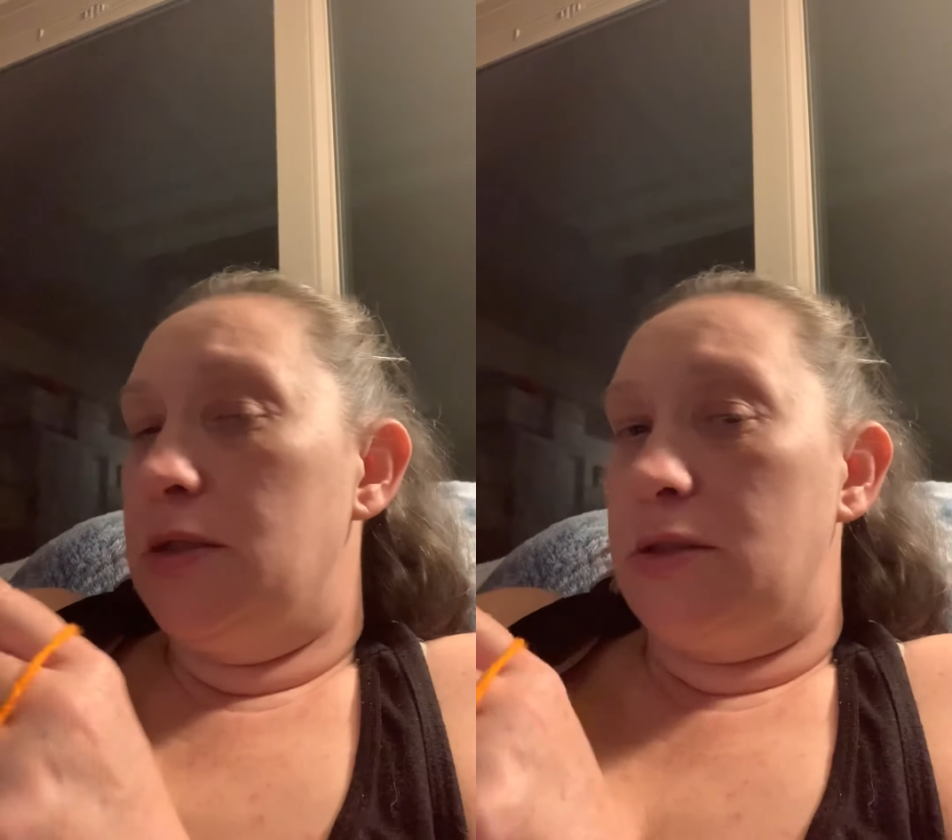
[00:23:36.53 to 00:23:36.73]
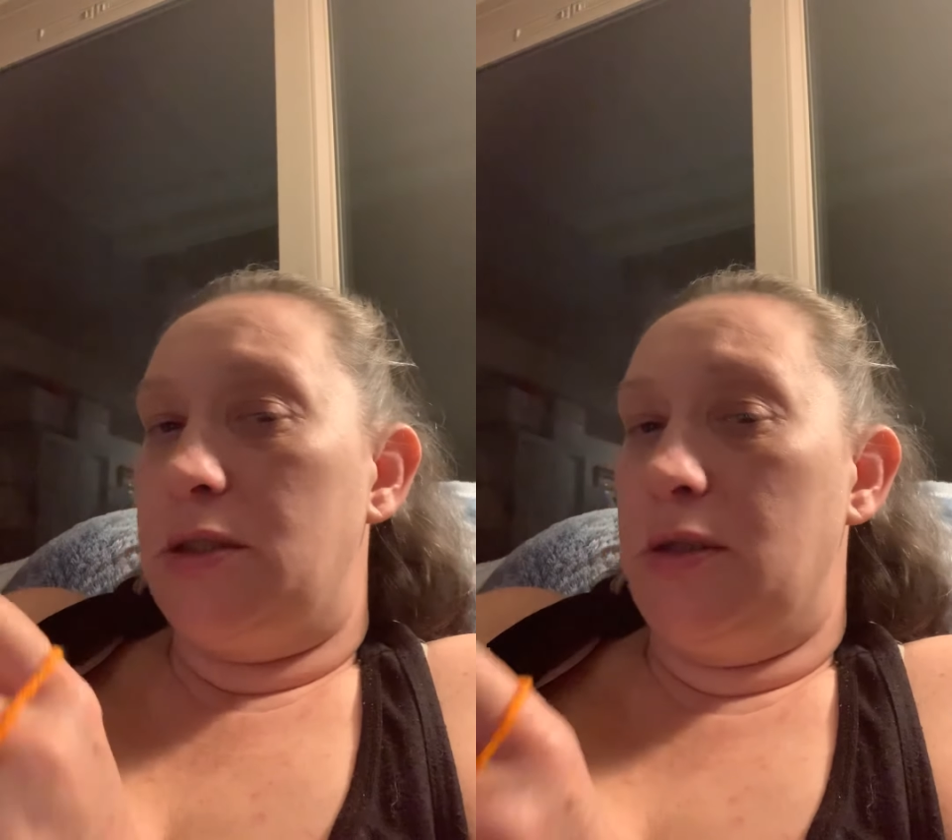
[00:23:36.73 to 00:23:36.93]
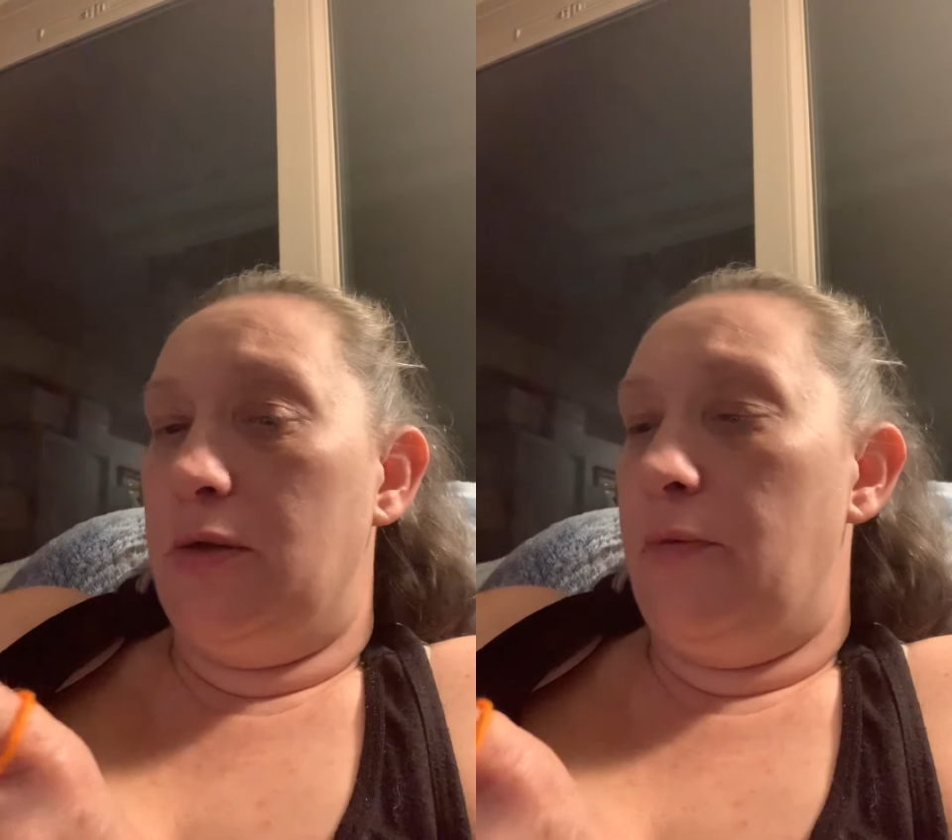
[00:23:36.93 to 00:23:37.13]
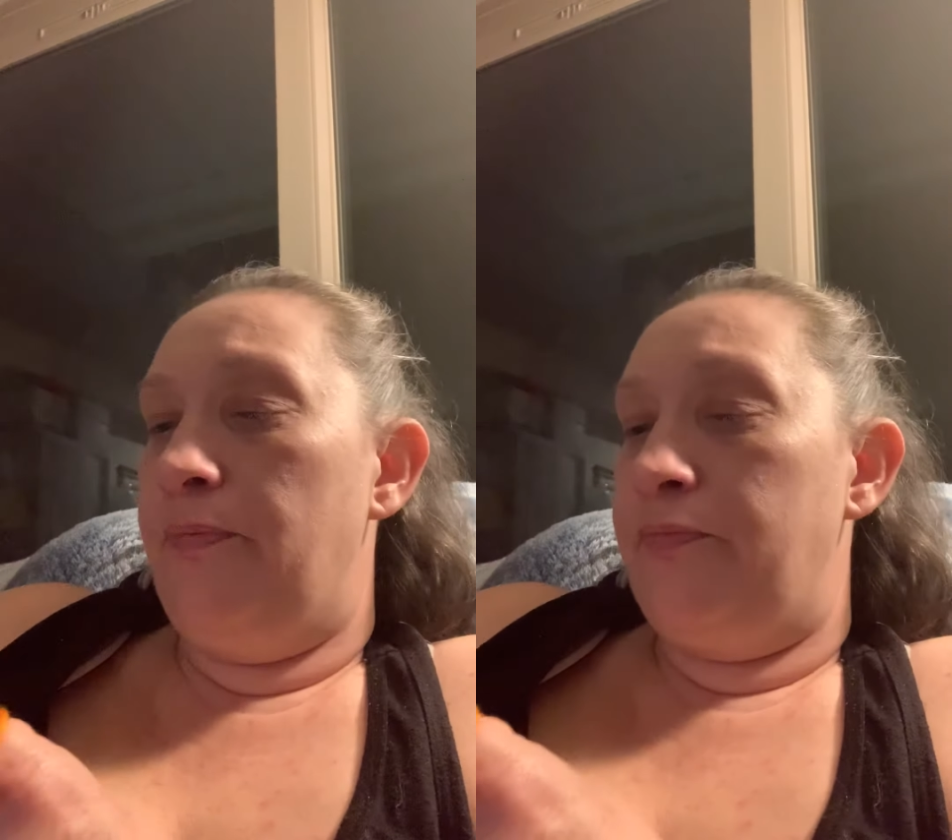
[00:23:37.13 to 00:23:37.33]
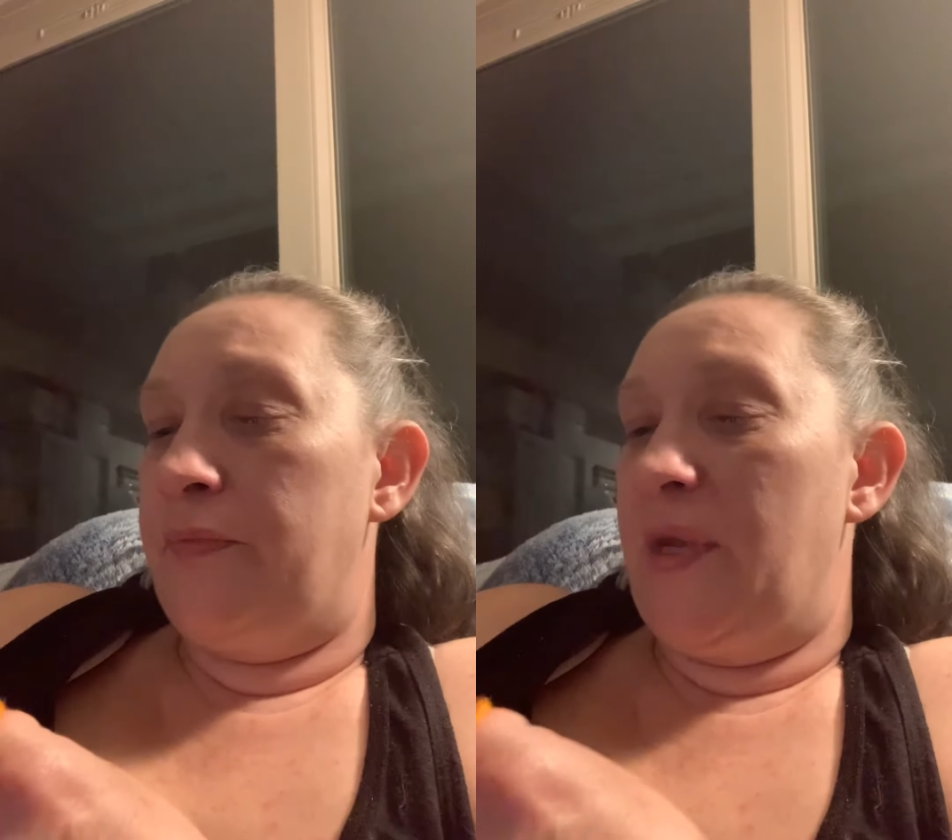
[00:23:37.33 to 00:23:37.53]
2,
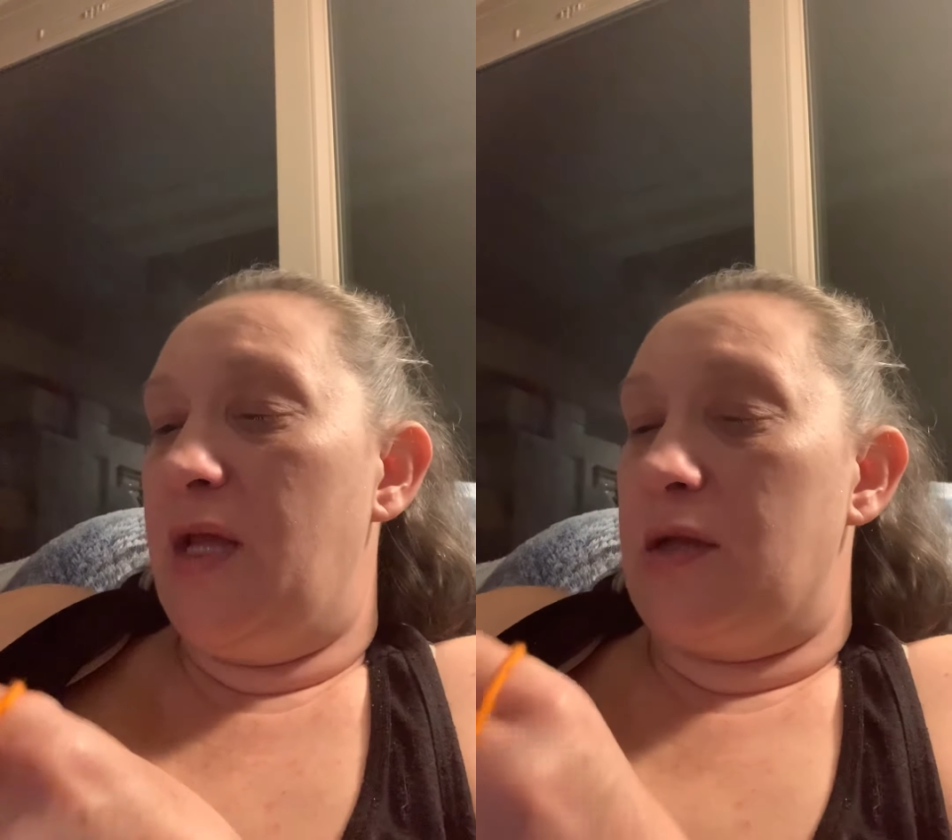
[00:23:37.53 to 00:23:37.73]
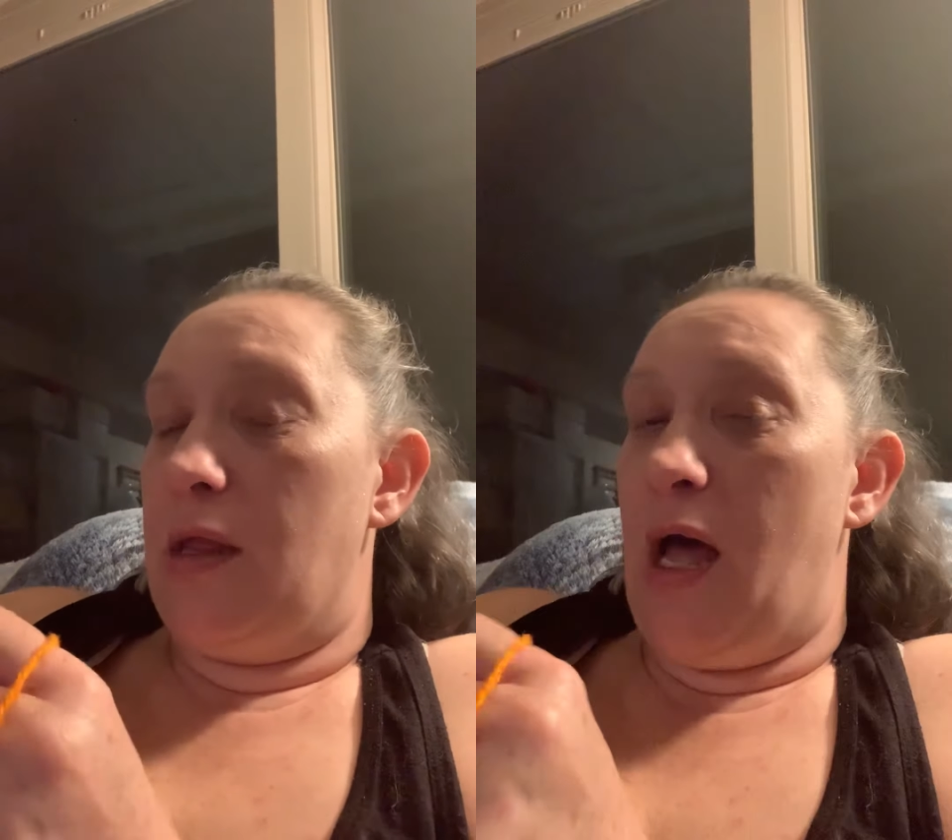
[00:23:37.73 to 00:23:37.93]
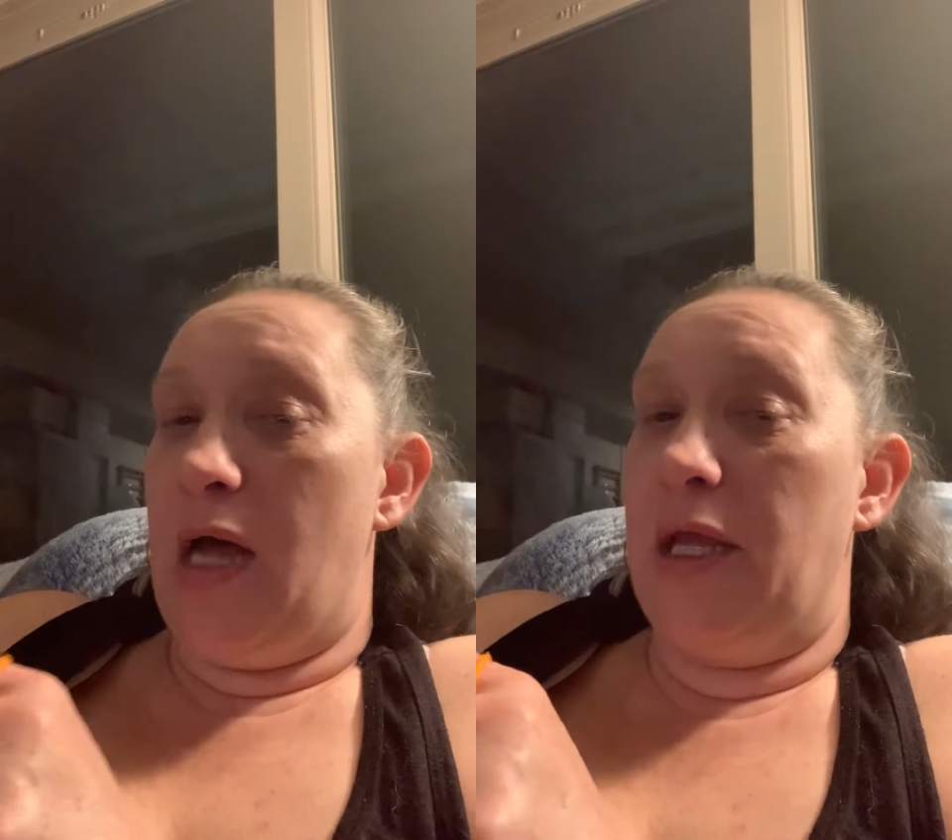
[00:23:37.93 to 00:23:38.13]
there's a lot